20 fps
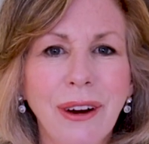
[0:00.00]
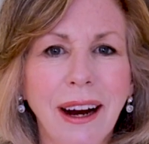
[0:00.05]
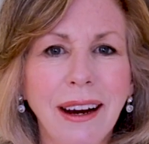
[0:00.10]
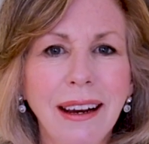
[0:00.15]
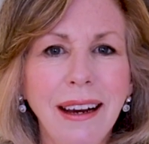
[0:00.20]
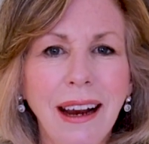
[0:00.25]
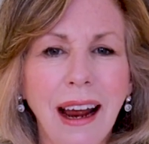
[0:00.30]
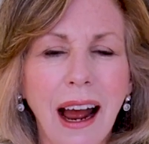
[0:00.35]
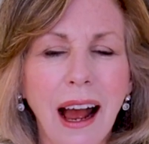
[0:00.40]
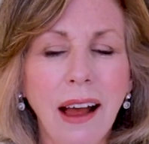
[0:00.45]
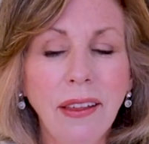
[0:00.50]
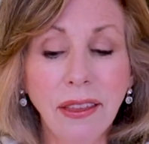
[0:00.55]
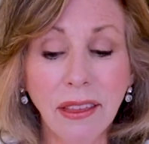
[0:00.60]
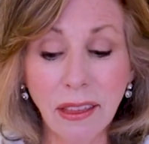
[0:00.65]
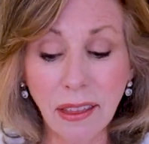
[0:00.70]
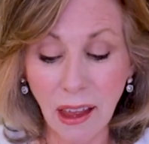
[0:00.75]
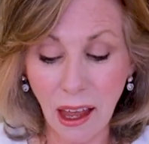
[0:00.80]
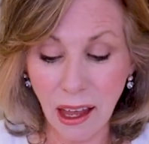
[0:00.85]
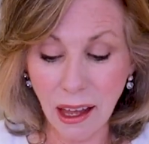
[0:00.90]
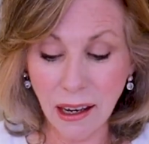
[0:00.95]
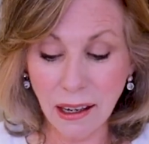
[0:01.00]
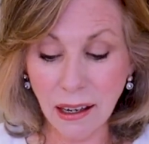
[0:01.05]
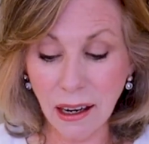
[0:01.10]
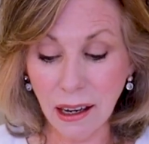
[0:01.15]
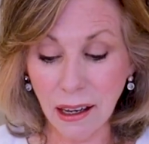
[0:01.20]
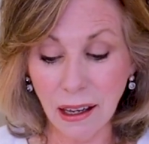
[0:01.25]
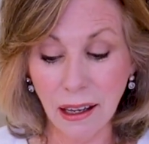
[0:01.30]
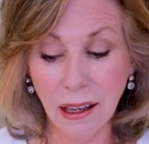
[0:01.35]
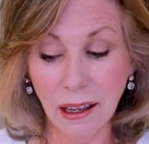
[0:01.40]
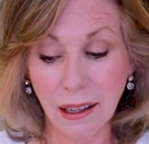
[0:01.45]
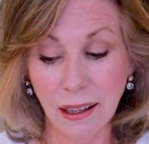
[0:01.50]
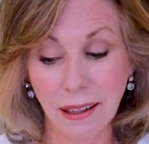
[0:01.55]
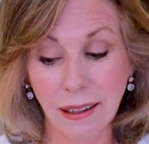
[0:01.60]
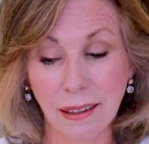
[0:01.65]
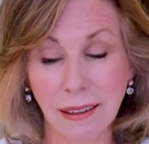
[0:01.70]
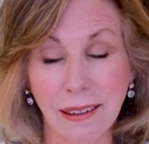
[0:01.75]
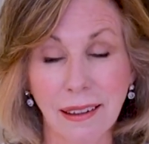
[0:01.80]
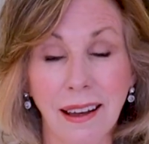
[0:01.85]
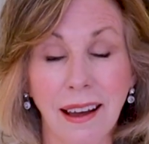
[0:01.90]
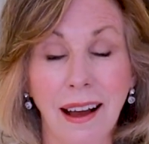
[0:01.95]
right and then
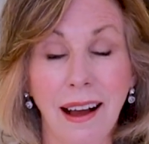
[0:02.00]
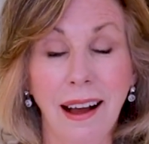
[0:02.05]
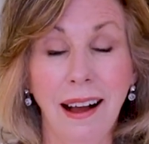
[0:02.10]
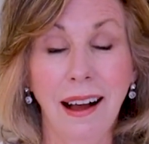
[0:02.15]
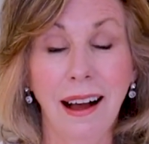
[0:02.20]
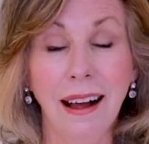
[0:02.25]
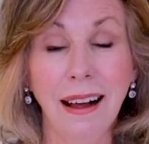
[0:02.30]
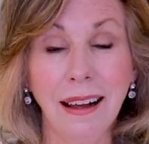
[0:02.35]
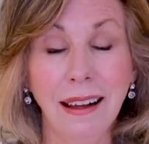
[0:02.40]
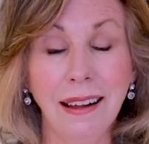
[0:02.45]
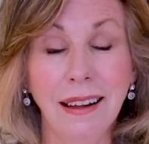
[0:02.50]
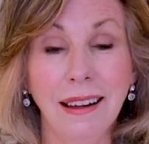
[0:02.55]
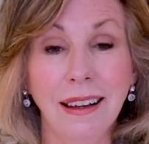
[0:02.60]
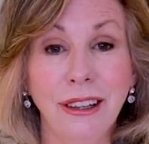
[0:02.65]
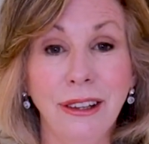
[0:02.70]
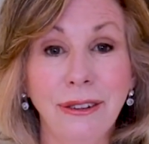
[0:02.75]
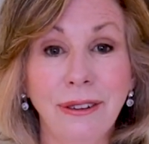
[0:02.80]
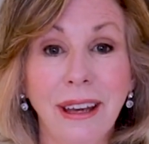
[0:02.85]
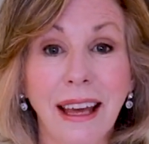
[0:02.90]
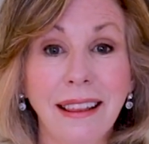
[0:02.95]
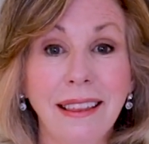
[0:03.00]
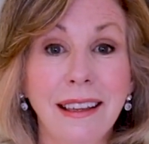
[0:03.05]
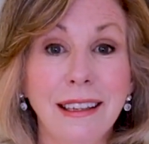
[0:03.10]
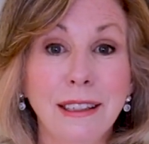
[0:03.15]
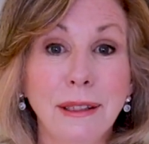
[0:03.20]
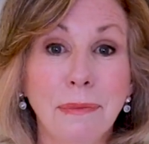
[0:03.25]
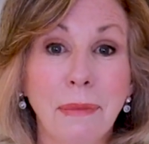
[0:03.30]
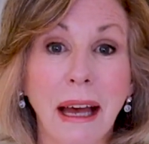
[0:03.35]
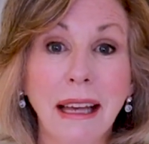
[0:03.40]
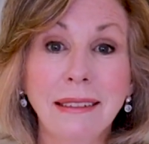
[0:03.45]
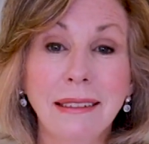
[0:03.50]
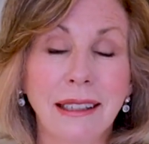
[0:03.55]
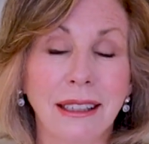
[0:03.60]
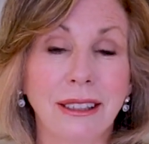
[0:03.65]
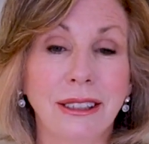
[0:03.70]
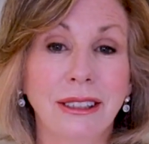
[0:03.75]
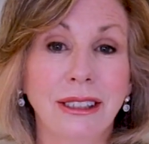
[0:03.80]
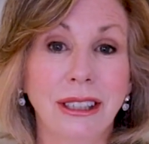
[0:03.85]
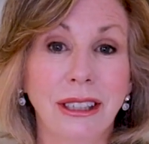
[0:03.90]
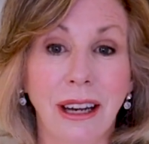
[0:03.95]
uh, you get this
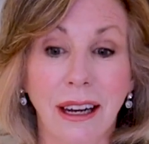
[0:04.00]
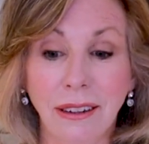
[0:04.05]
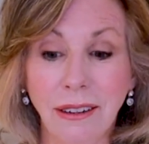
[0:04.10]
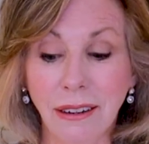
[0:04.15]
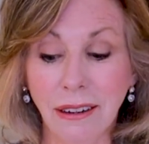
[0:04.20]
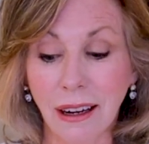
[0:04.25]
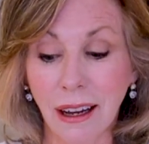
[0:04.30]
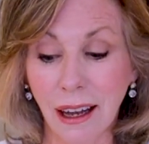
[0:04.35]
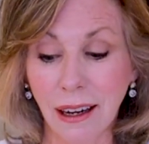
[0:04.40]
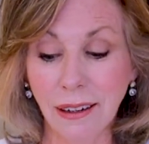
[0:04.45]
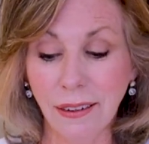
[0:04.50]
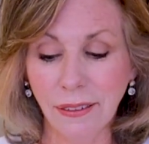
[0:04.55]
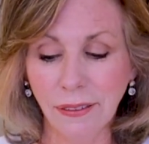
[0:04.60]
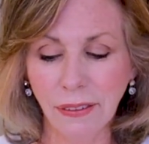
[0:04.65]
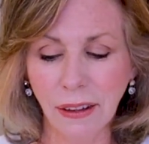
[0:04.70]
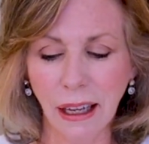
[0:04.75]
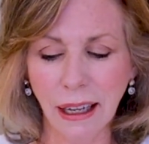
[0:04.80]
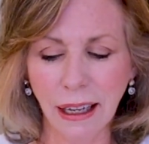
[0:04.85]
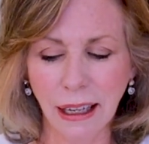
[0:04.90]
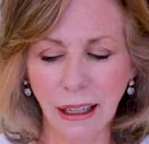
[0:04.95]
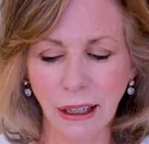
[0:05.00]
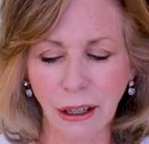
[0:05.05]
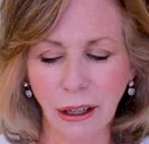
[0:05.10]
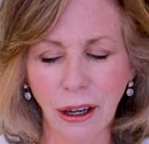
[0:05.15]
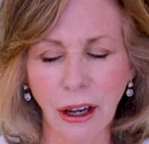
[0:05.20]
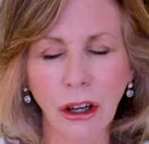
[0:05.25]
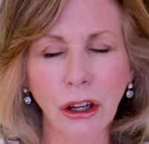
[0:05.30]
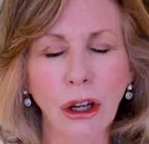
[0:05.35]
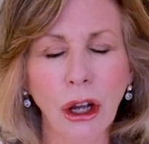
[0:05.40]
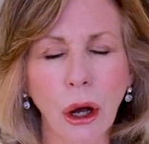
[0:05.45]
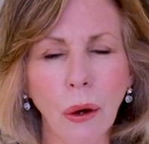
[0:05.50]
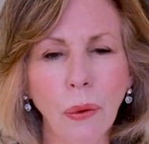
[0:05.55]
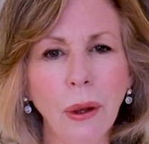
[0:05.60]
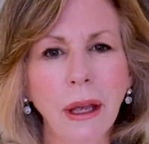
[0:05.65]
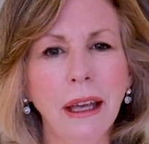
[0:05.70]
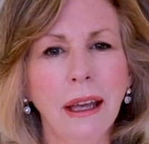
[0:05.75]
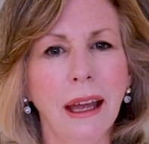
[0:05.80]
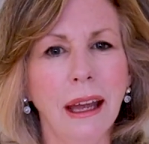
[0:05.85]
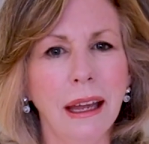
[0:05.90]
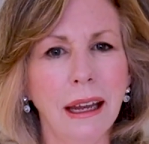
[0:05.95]
message and you're kind of like
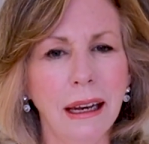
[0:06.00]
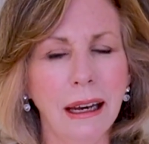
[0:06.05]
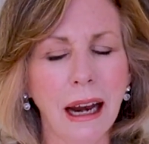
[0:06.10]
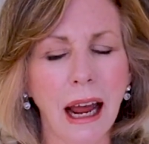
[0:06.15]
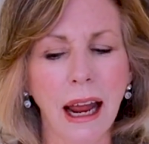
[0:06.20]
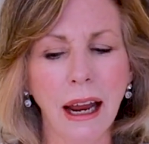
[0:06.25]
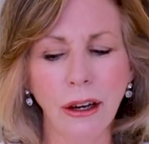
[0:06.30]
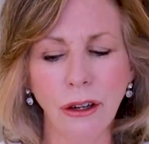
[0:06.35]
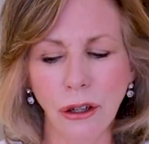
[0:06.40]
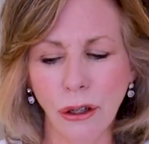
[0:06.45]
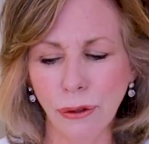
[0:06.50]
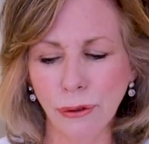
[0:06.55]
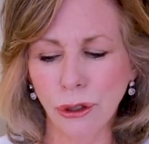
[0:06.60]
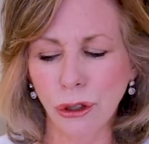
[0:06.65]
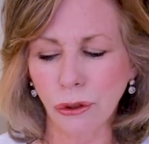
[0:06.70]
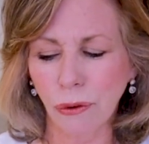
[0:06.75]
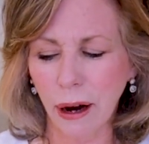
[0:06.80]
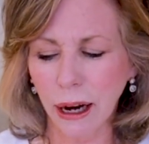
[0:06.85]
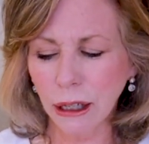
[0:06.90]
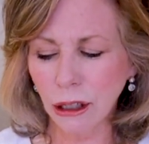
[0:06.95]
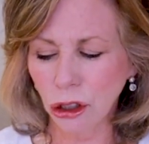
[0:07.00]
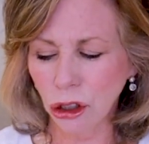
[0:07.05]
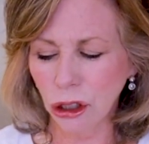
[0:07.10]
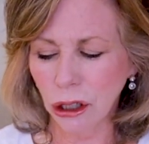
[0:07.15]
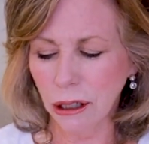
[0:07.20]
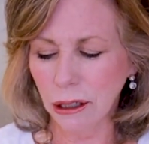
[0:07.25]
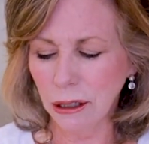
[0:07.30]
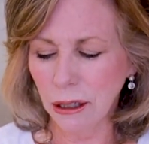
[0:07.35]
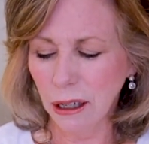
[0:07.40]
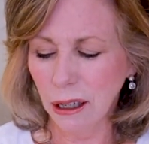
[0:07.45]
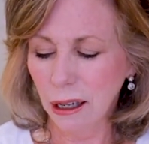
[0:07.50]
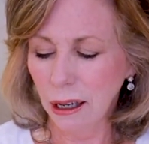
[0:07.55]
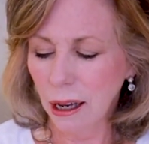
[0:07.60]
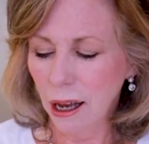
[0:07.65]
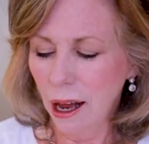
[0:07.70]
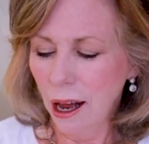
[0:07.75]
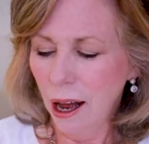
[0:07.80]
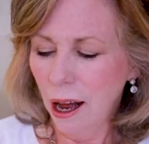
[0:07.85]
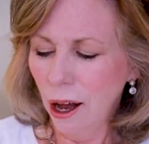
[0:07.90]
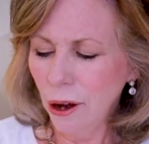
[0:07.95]
going in a new direction.
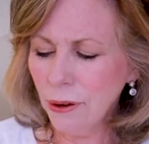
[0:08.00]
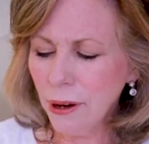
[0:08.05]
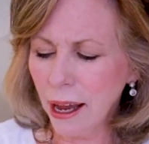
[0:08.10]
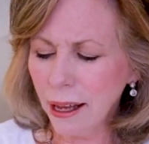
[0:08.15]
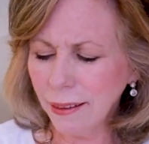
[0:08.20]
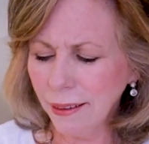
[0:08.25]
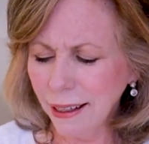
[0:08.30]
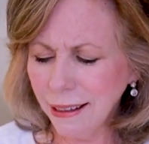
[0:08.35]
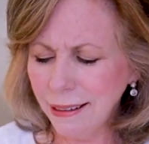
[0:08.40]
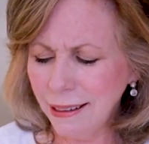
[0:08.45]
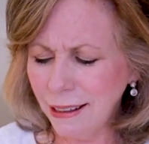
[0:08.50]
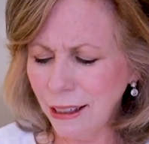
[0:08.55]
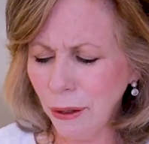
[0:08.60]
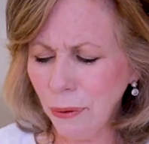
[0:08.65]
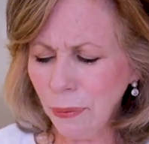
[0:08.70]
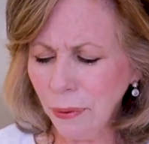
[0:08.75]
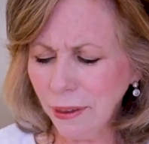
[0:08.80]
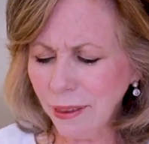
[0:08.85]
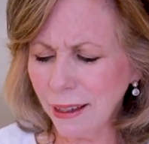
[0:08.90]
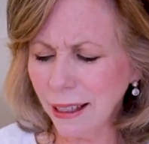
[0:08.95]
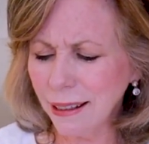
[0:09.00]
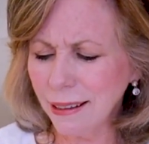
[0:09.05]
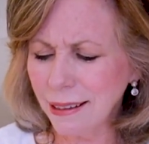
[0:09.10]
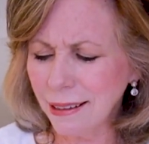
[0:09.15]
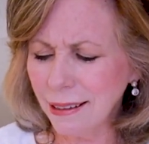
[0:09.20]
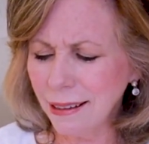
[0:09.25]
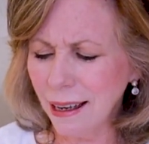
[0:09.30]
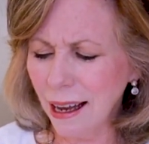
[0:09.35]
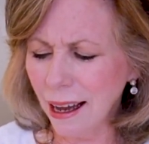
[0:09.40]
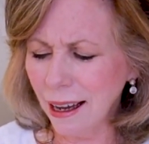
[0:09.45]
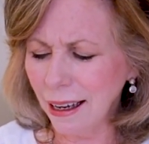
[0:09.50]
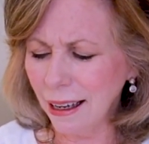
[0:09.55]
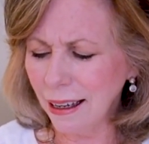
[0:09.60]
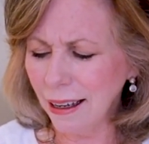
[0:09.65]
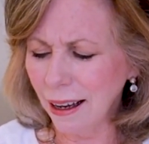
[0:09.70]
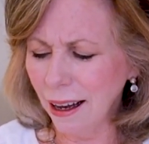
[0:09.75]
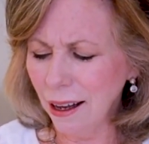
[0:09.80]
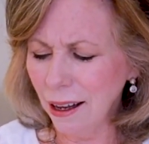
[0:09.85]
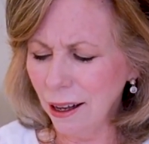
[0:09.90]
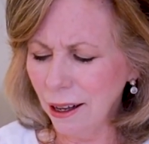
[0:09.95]
Okay, let's see what this
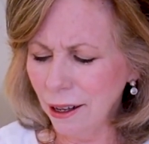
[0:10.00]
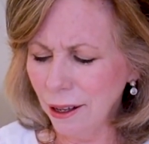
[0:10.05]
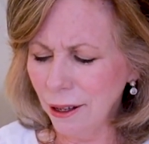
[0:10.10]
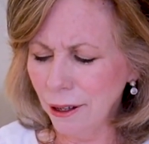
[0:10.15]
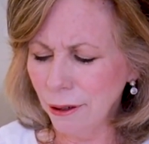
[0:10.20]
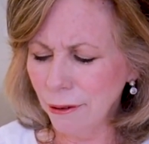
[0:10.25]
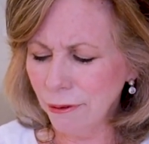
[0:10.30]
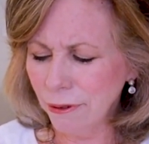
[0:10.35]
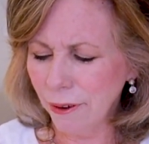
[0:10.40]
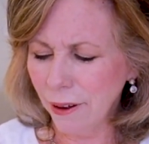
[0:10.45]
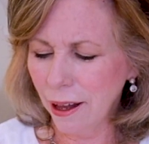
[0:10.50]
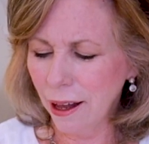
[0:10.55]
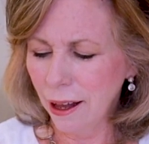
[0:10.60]
Knight of